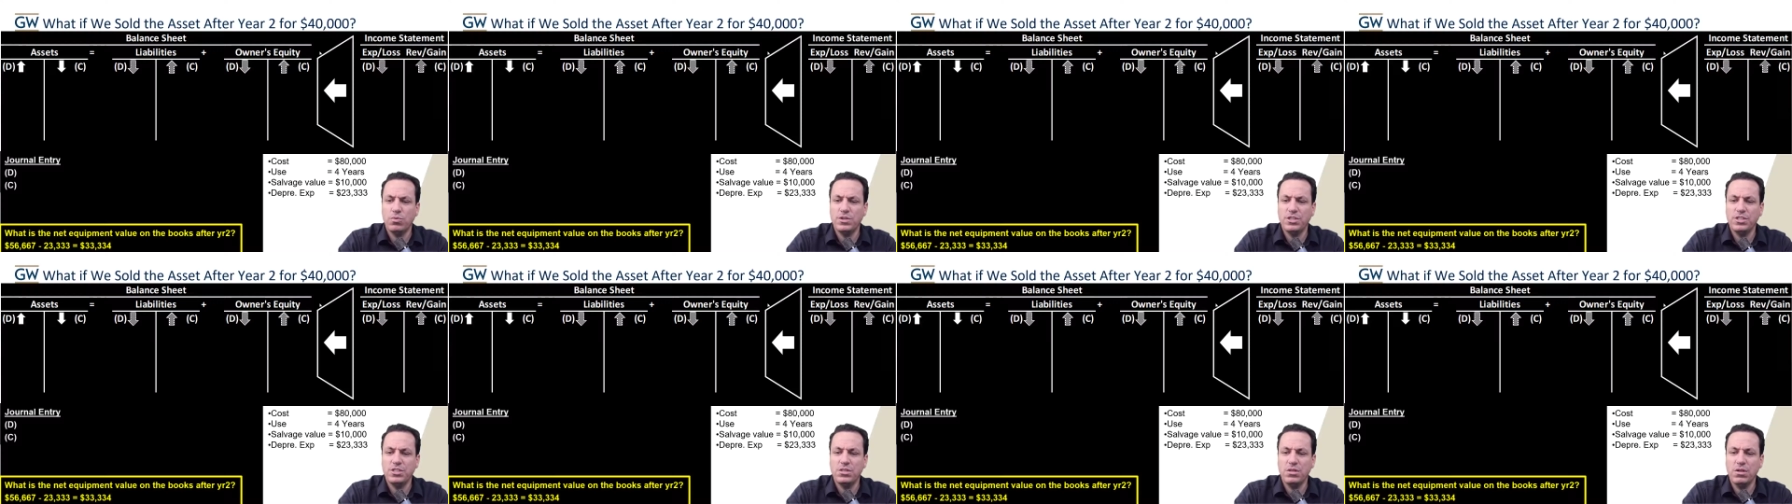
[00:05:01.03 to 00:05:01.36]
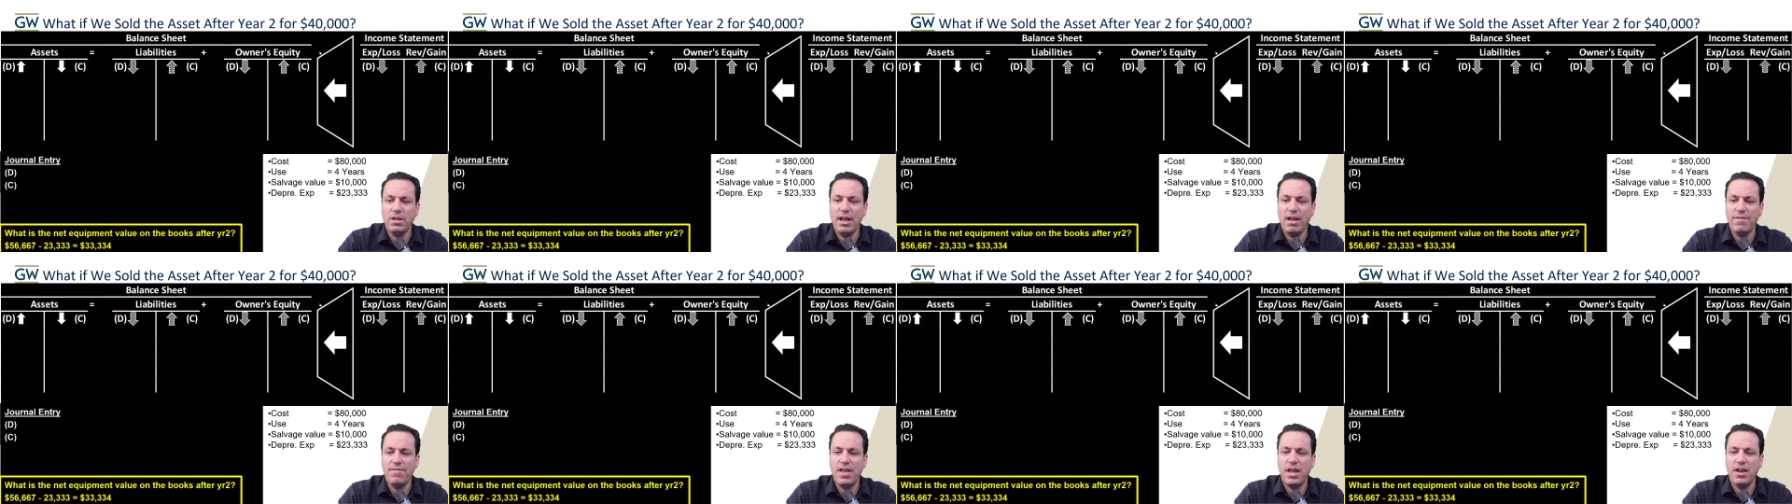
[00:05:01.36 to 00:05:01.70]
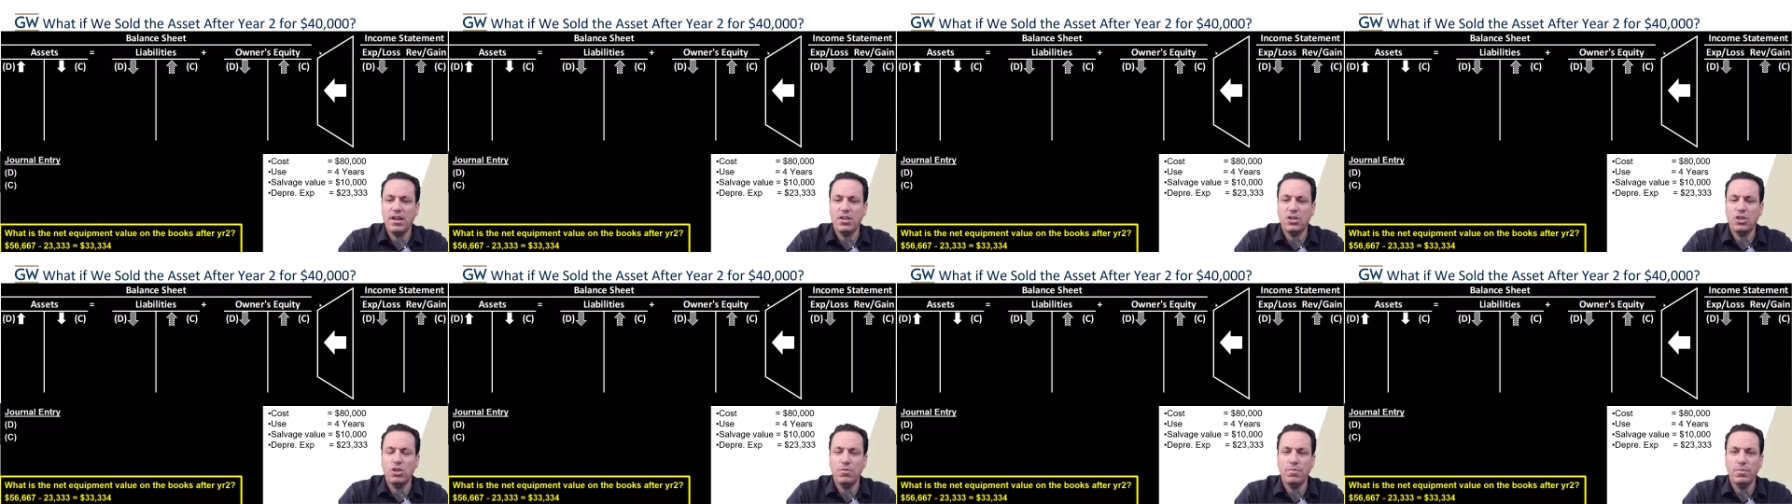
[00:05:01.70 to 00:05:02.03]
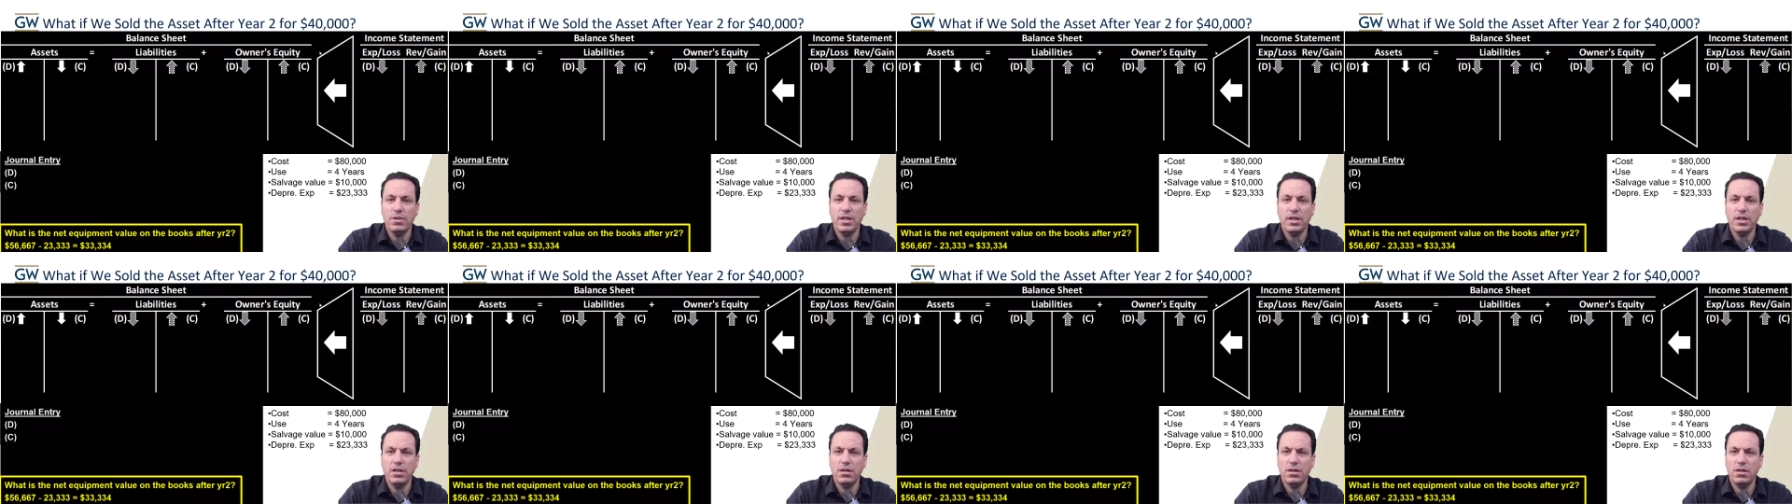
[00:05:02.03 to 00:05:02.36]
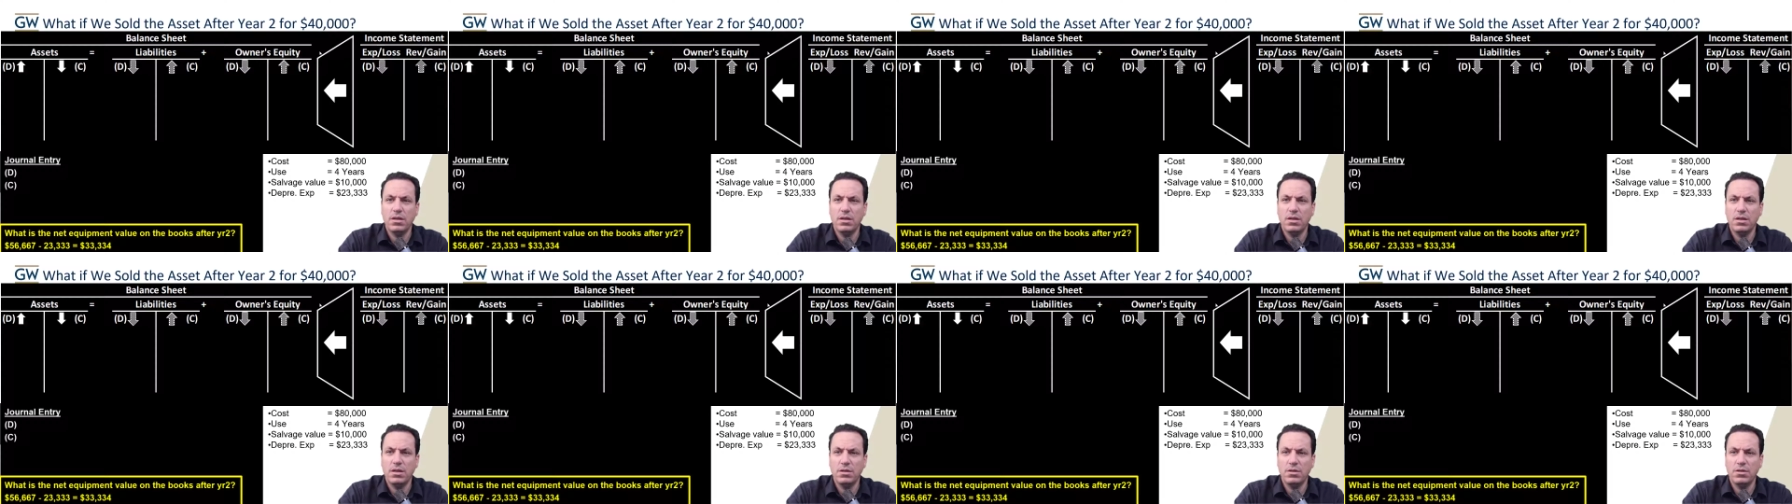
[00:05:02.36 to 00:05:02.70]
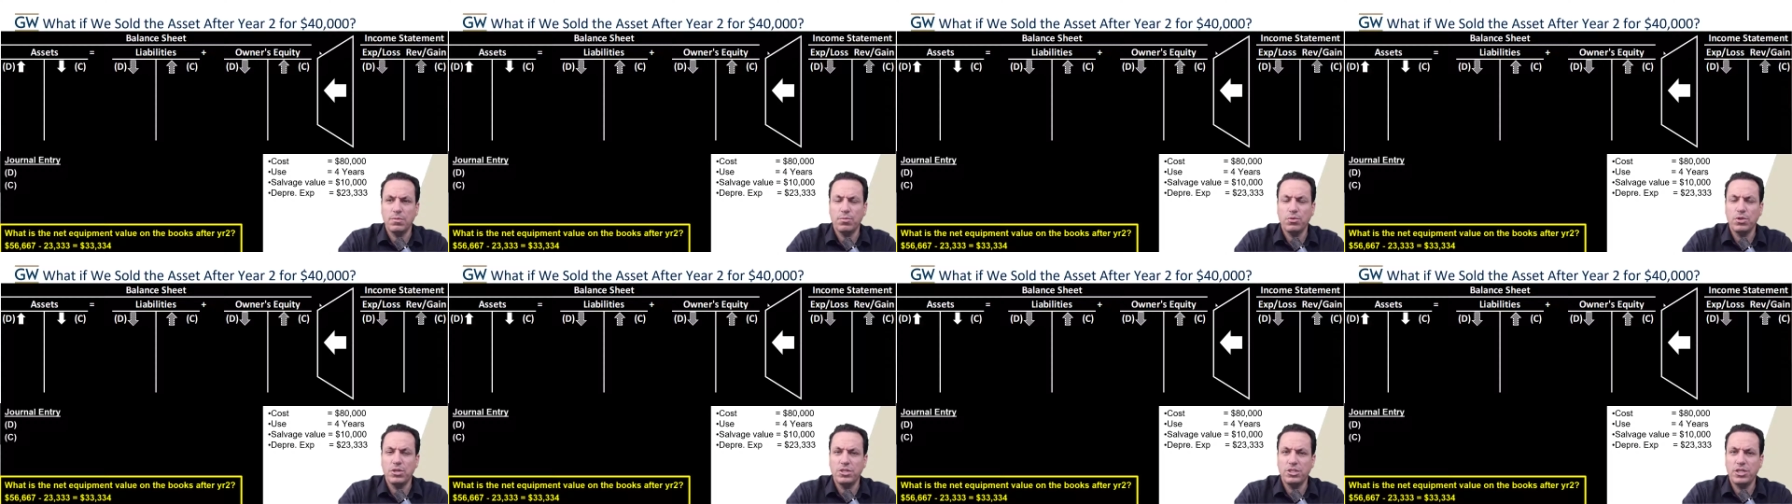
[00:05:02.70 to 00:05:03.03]
we still have that accumulated
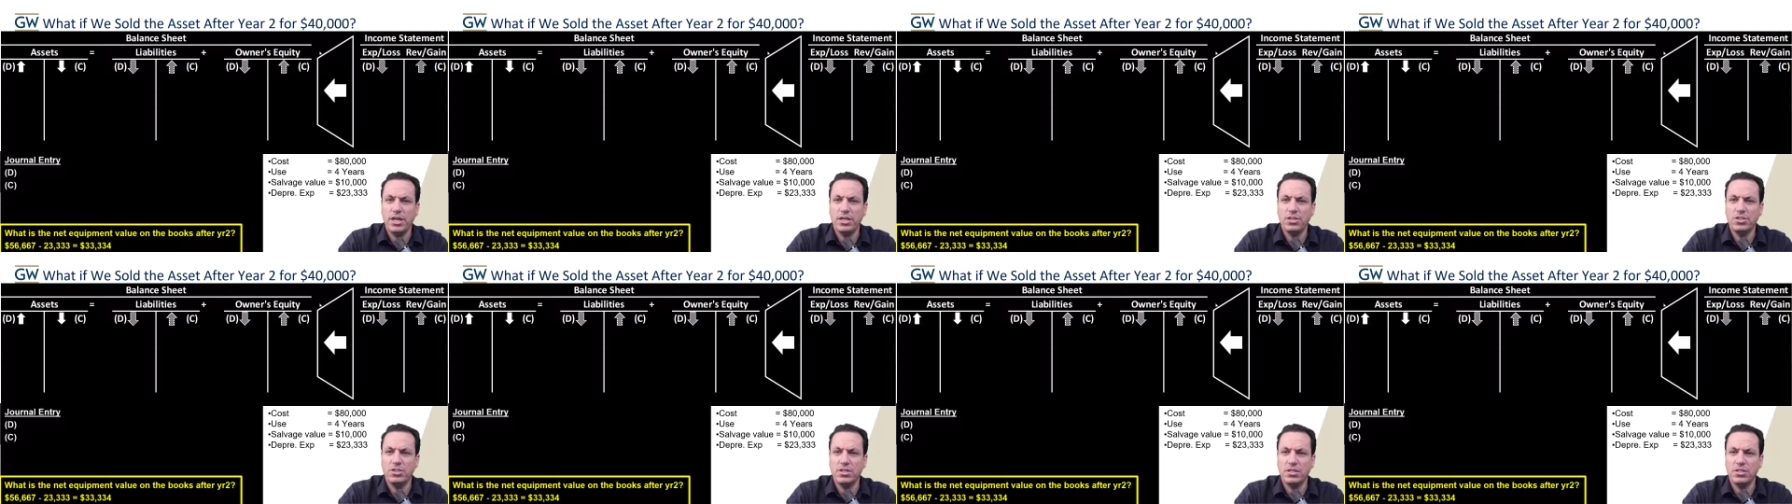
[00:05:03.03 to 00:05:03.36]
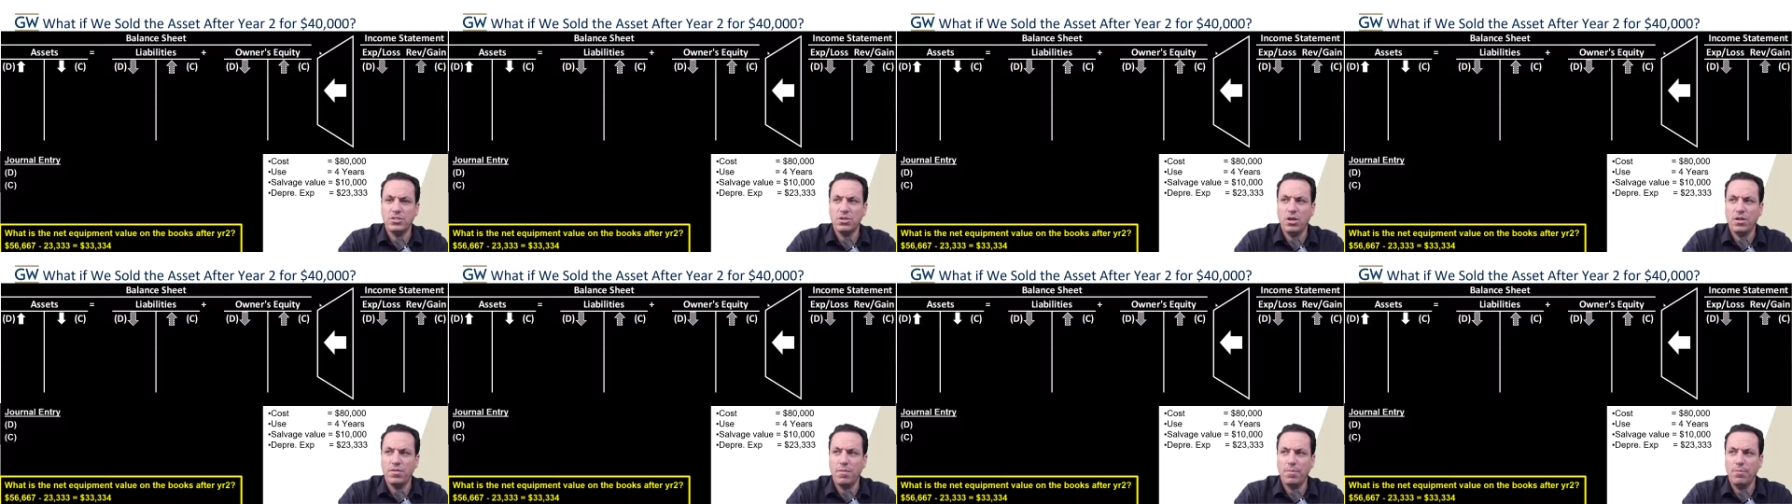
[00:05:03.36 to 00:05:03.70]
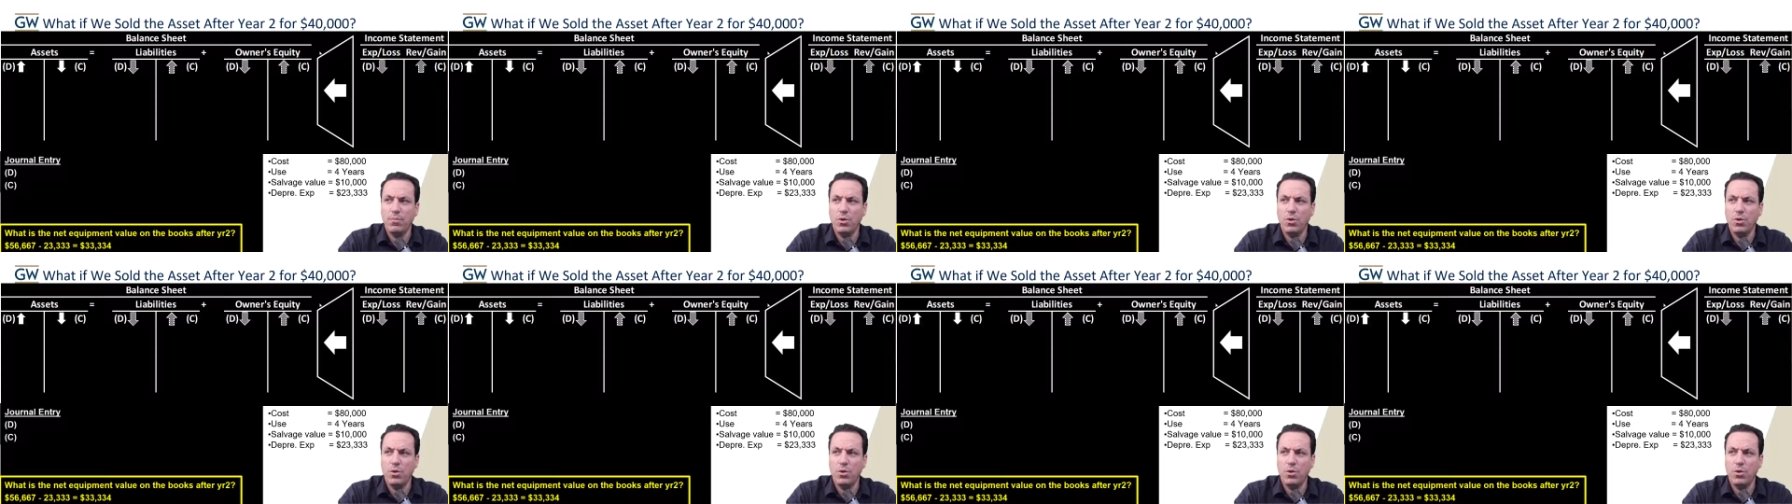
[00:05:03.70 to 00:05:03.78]
depreciation that's on the